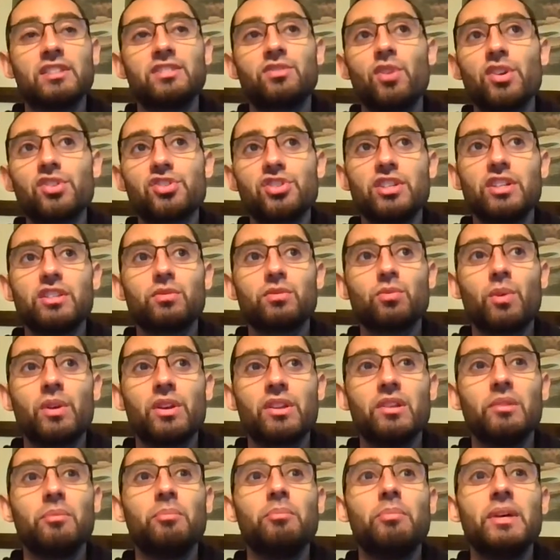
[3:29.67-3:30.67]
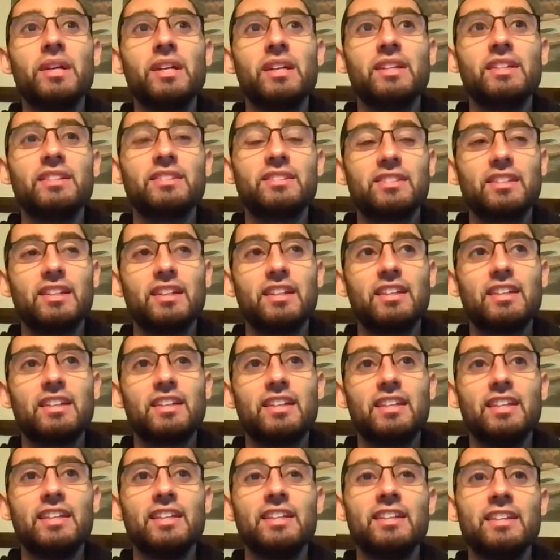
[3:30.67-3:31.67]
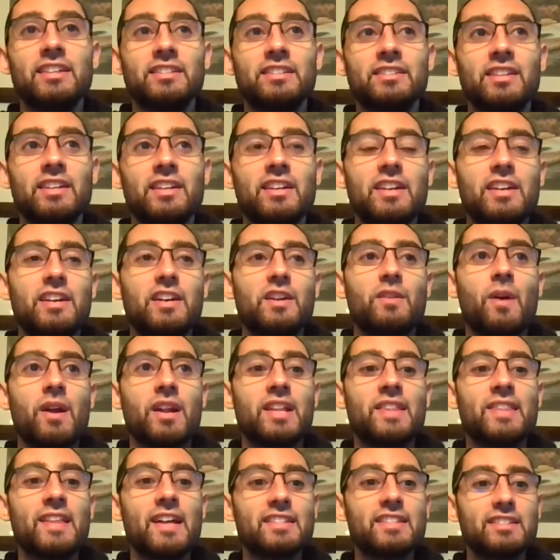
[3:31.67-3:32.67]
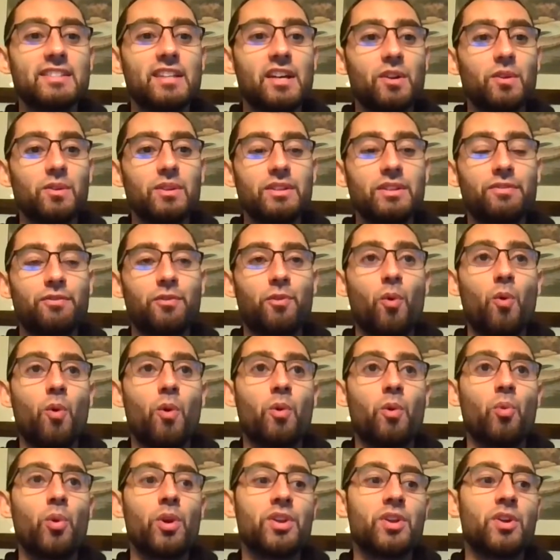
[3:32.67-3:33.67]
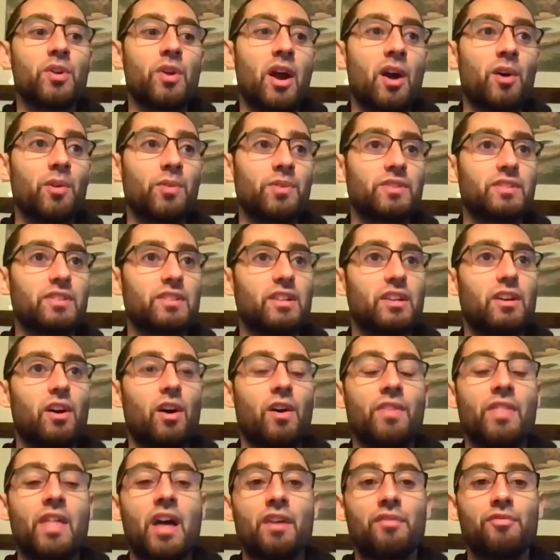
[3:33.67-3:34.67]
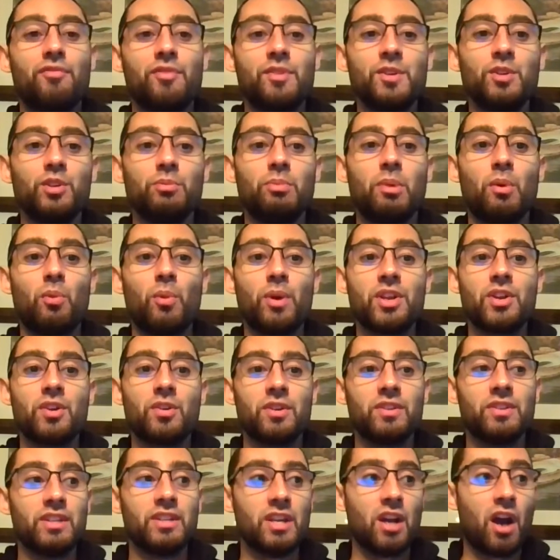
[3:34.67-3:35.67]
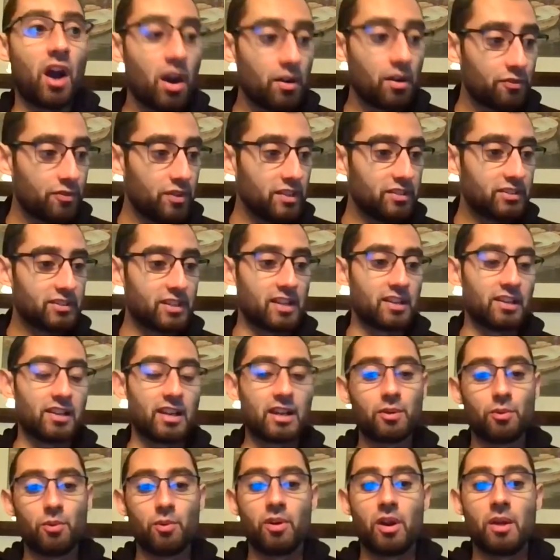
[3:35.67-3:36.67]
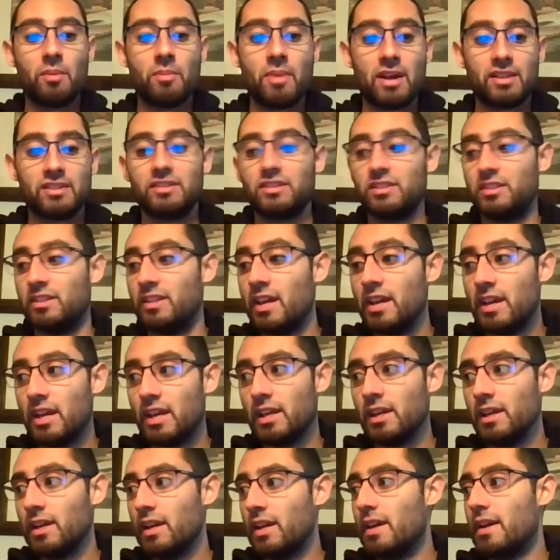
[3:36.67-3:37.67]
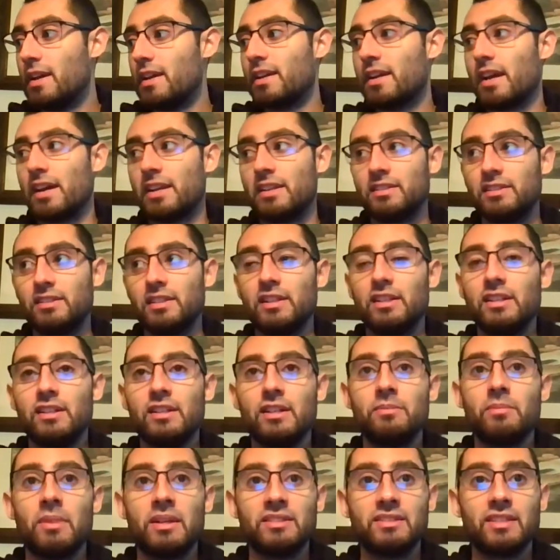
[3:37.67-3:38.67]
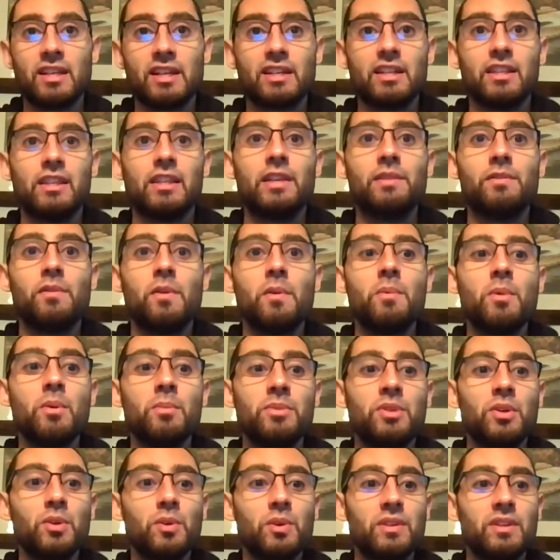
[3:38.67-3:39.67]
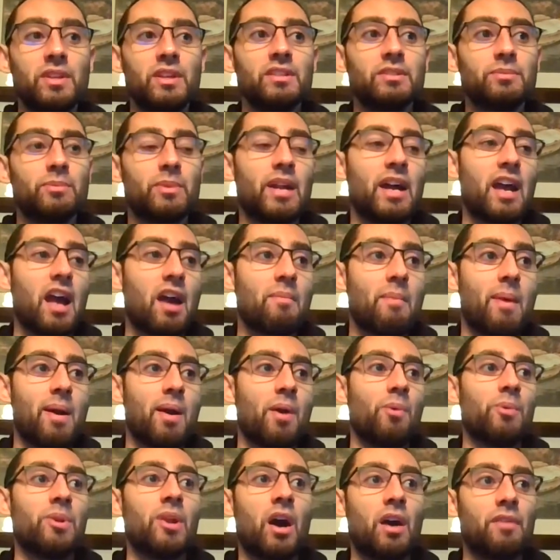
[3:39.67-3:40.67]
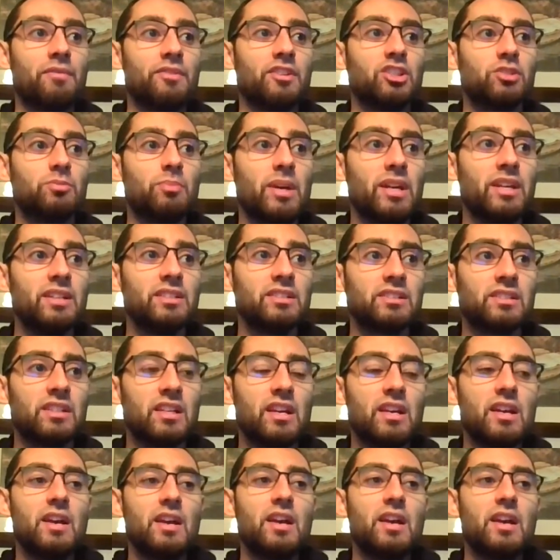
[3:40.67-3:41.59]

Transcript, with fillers: Stretching is one of the biggest keys, right? And that's not only for when you're out on that field, but when you're in the office, kind of like where I'm at today, kind of sitting in my second living room doing this, but I have my own office space.